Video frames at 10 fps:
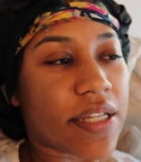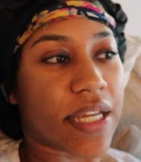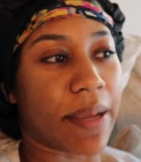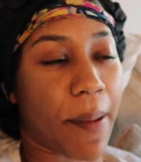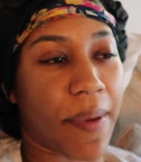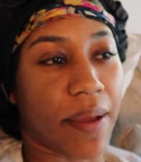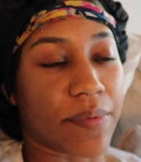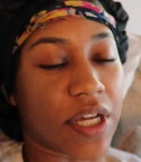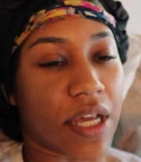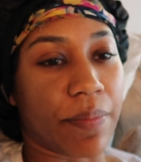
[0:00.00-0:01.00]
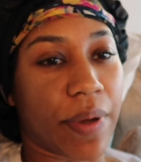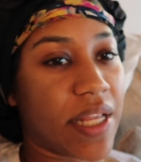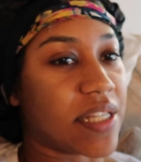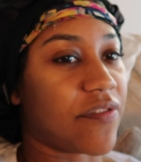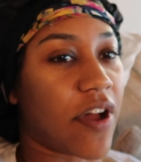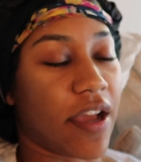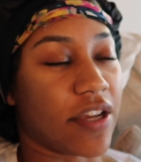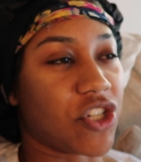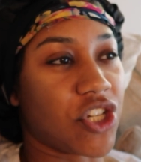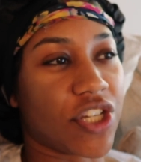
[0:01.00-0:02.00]
to get my makeup done, but it's fine
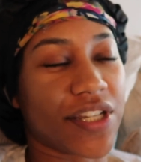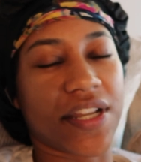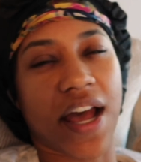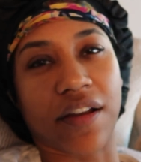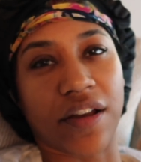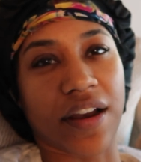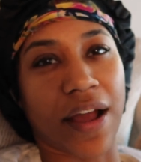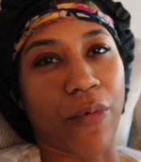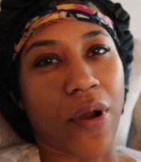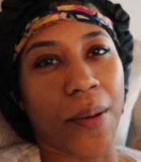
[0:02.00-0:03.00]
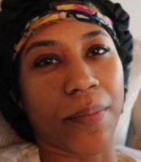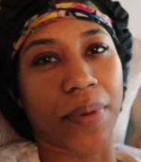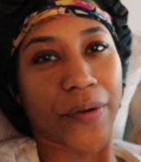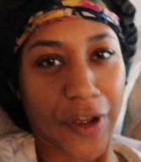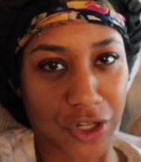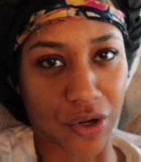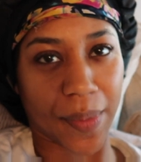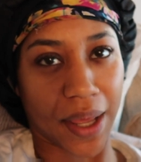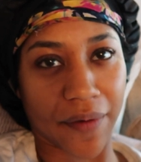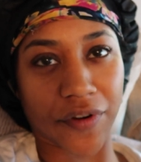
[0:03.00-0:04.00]
because she's just that good and I want professional
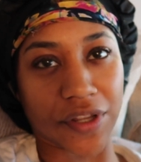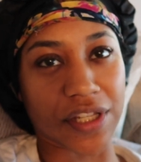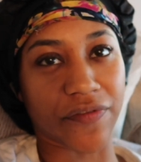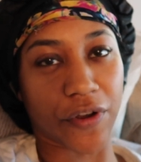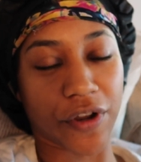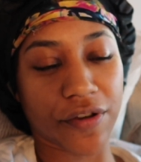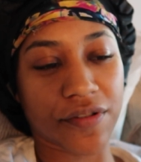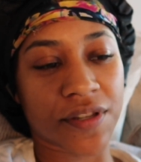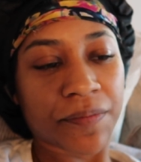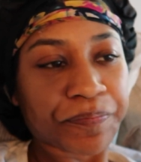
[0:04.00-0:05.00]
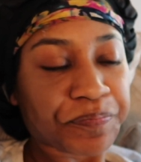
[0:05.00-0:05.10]
makeup for these photos.